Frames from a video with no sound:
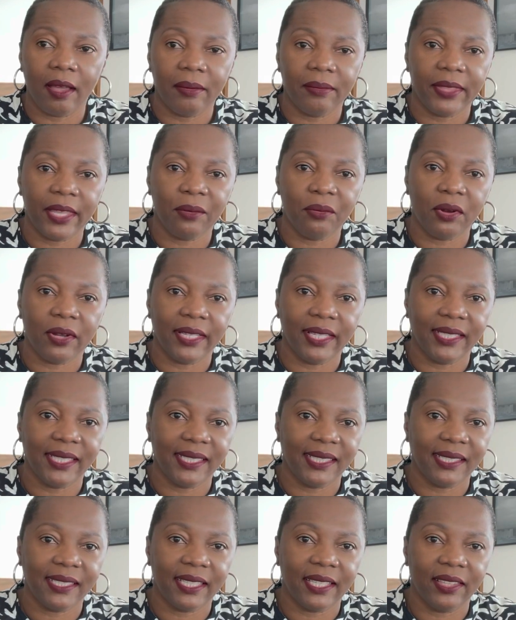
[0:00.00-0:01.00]
They wanted to
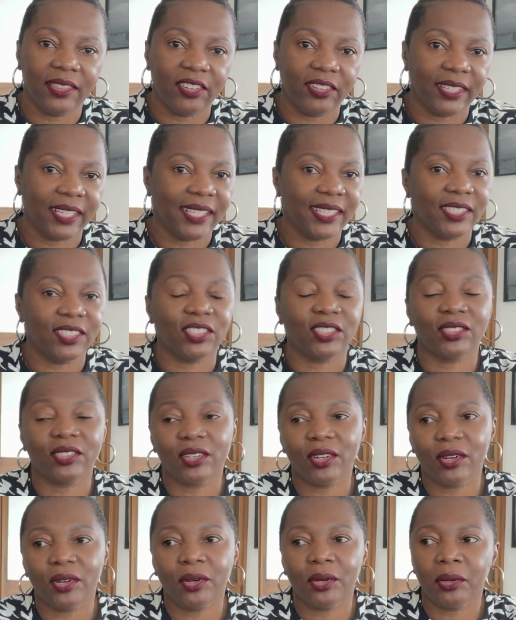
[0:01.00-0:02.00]
see their kids
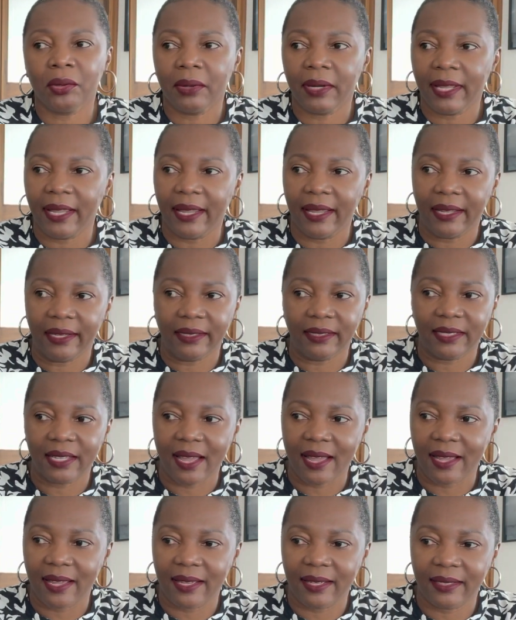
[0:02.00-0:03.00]
grow, and
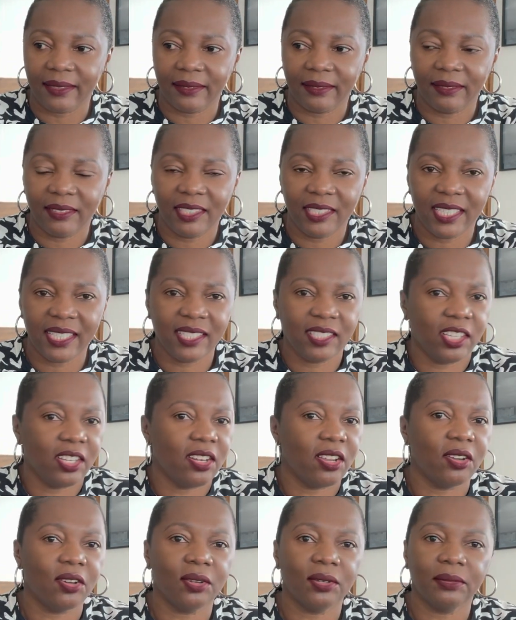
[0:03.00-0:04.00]
just, you
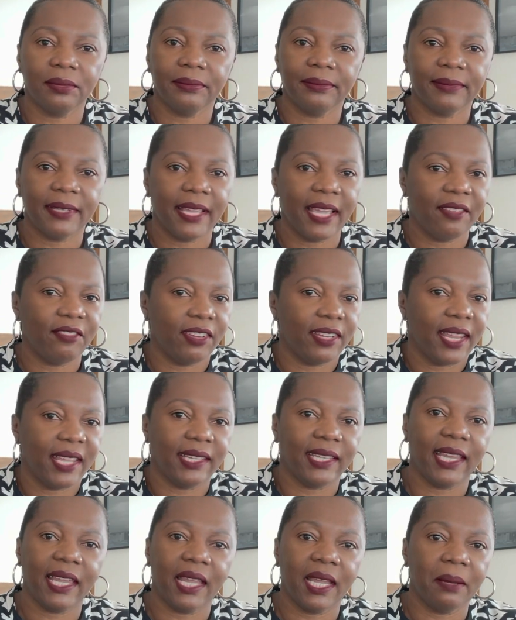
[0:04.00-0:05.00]
know, everyday
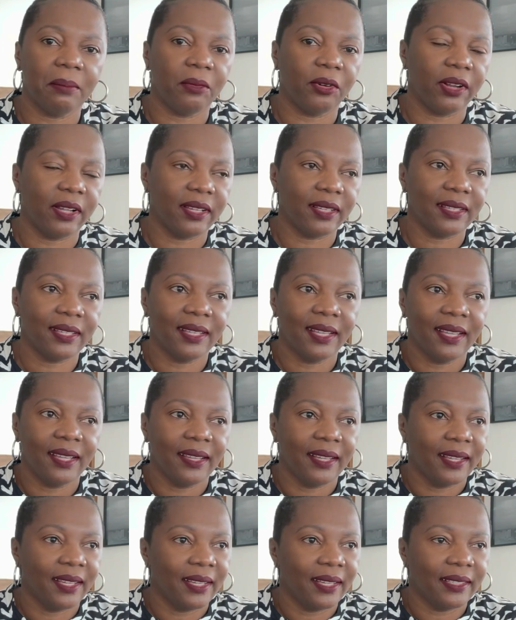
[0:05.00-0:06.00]
camera,
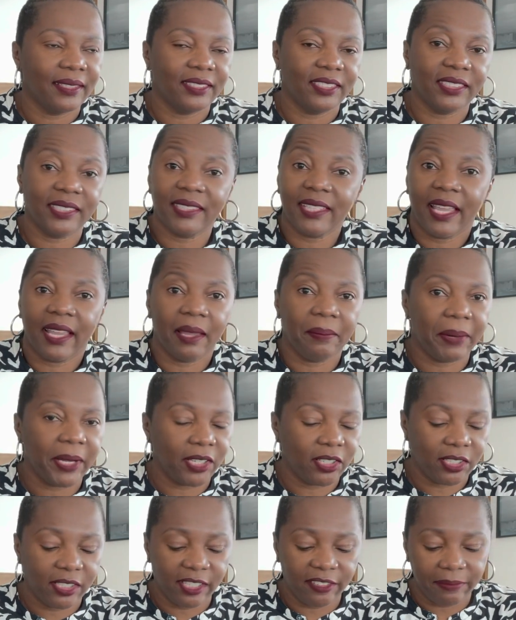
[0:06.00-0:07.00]
just taking
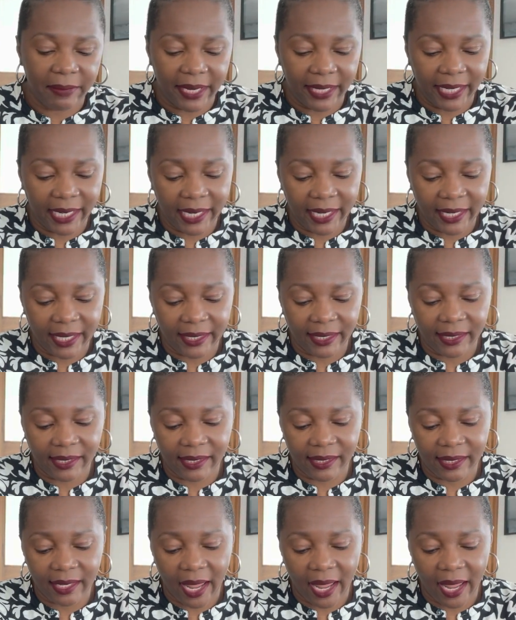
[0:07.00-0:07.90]
pictures of my kids.